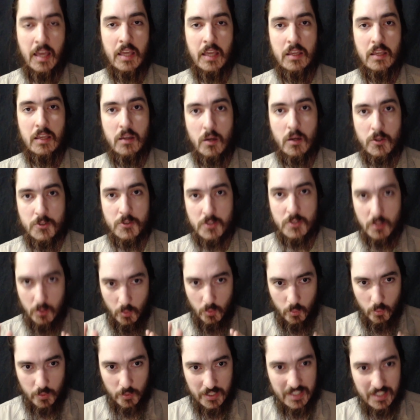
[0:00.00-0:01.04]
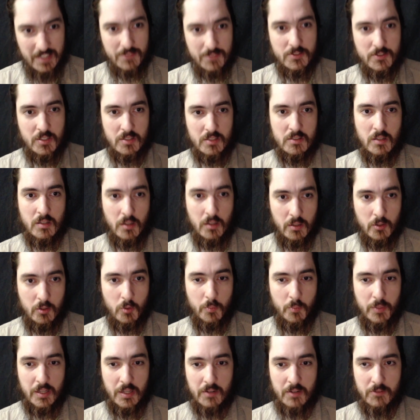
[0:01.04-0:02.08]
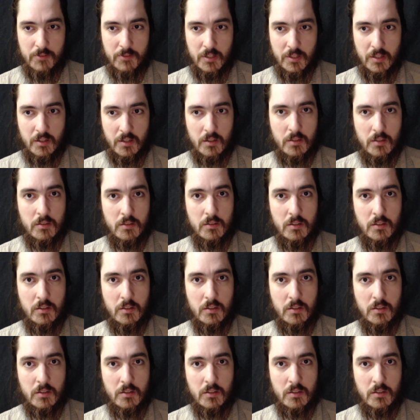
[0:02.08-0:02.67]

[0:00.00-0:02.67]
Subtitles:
he also gives us a little bit of a